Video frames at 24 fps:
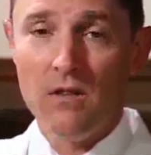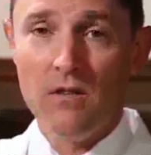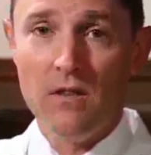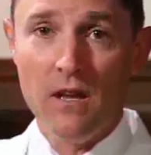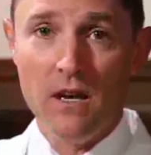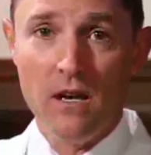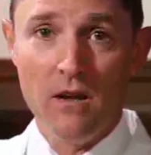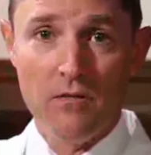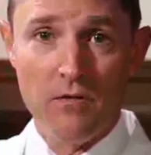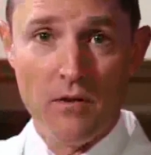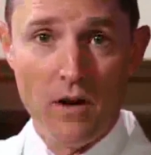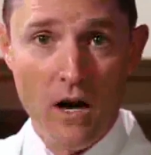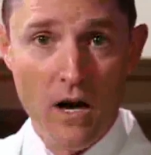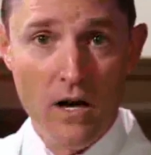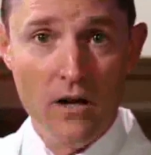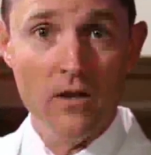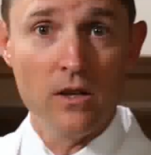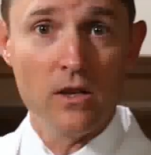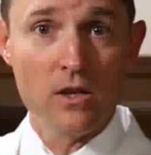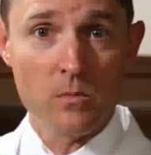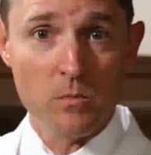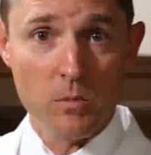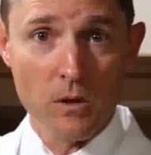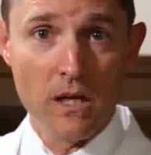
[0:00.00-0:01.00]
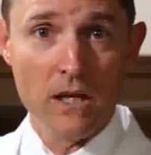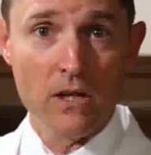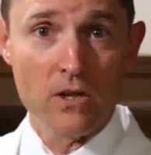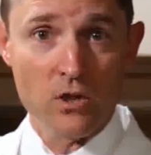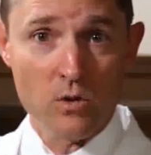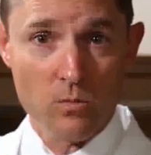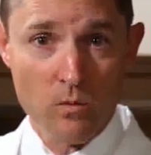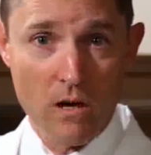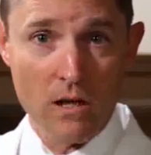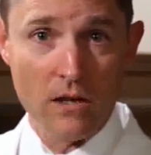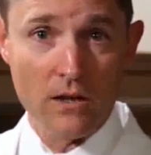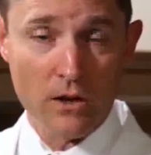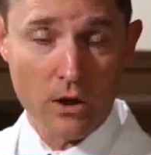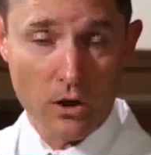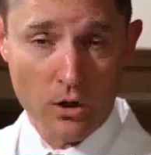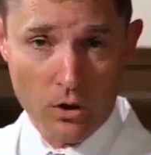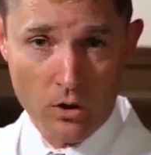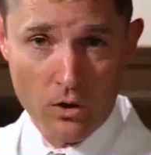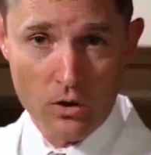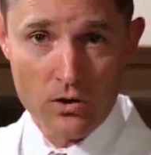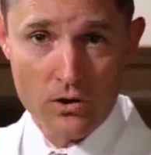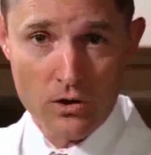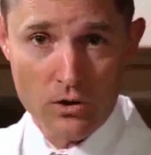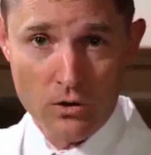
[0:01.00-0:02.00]
that if unexplained swelling
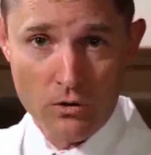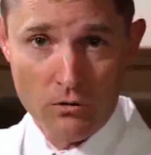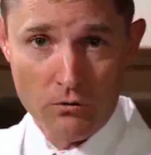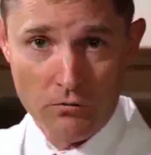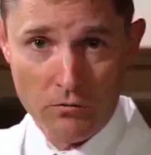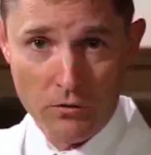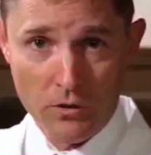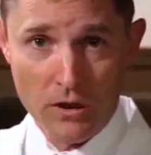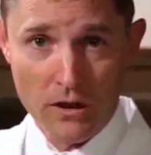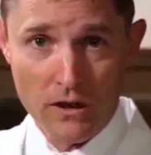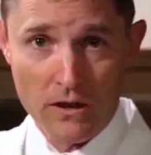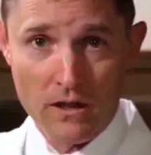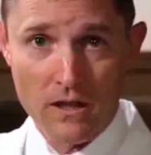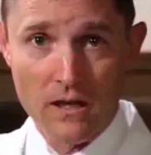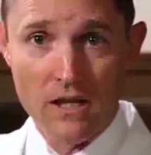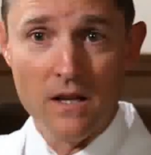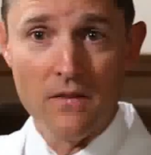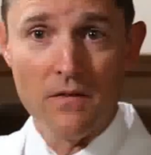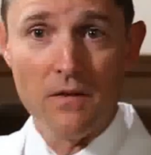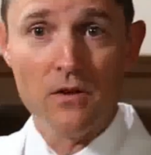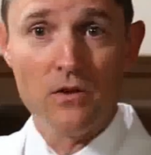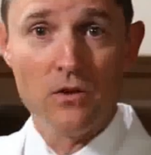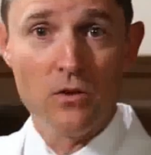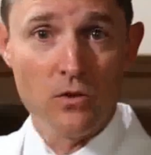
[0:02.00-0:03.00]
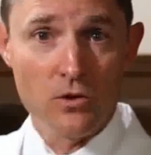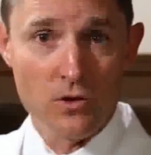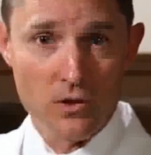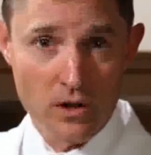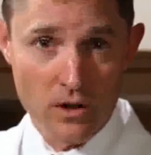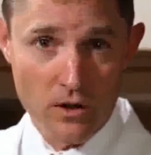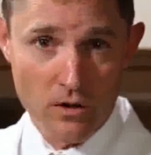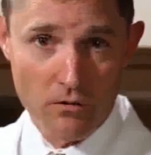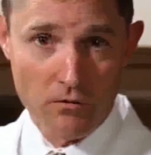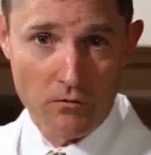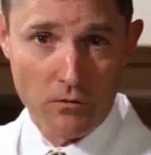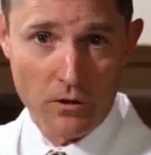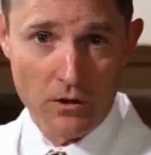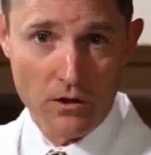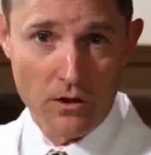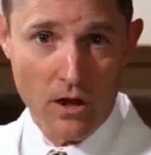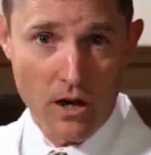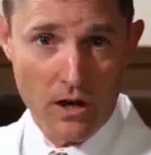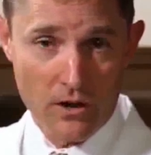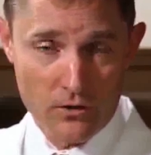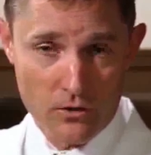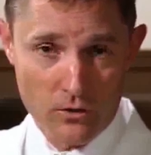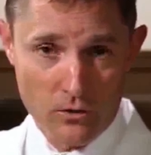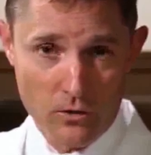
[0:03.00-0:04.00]
occurs in your foot, that you see your foot
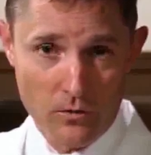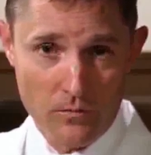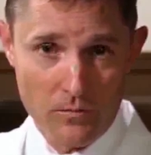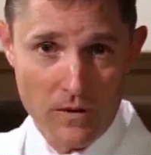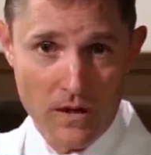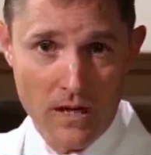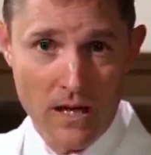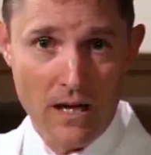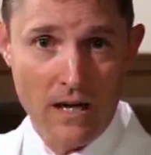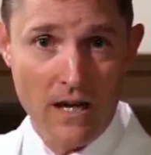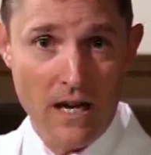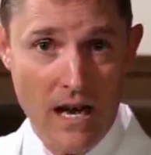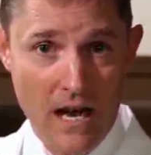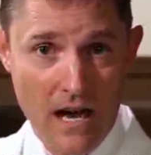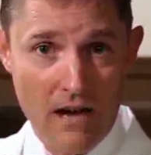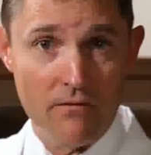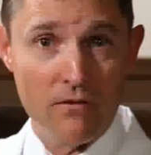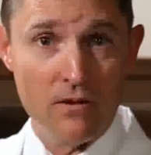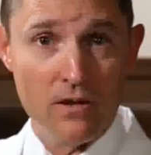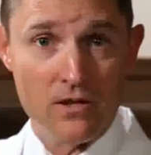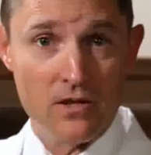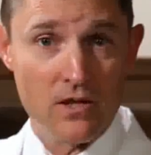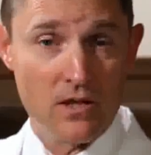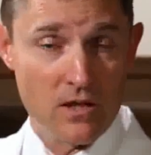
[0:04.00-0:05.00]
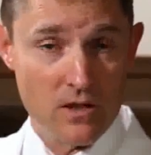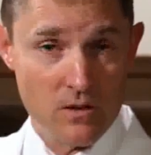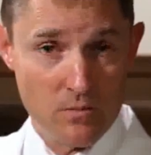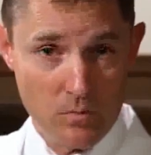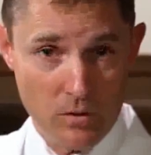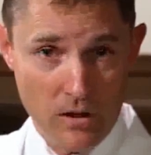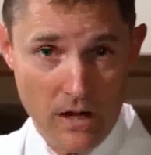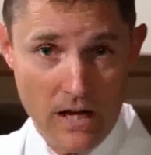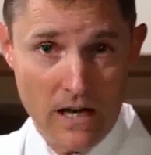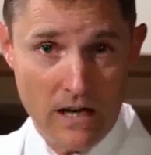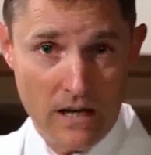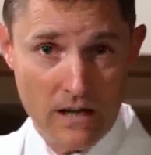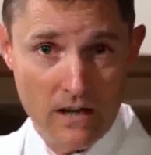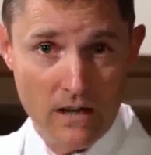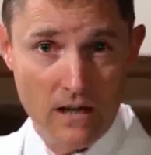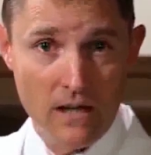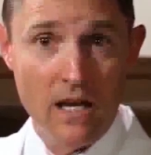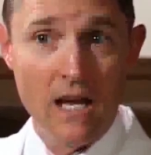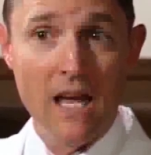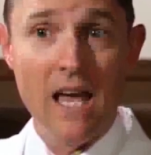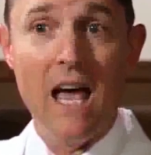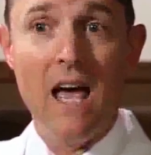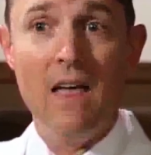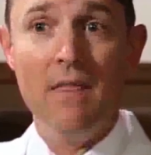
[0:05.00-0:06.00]
doctor and have this explained
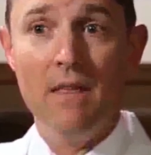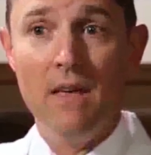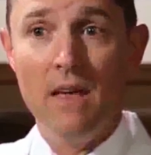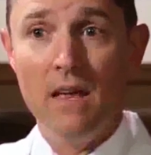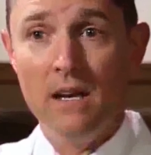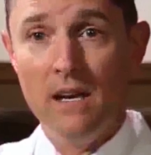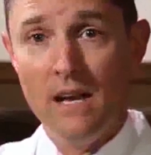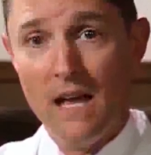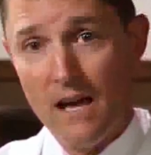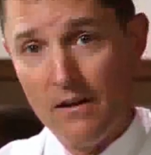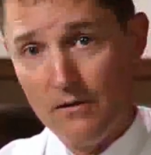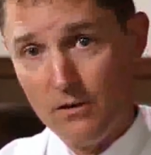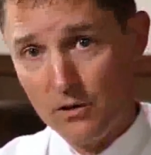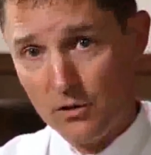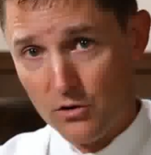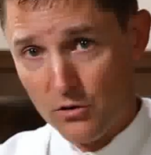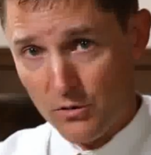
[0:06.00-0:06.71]
and then have it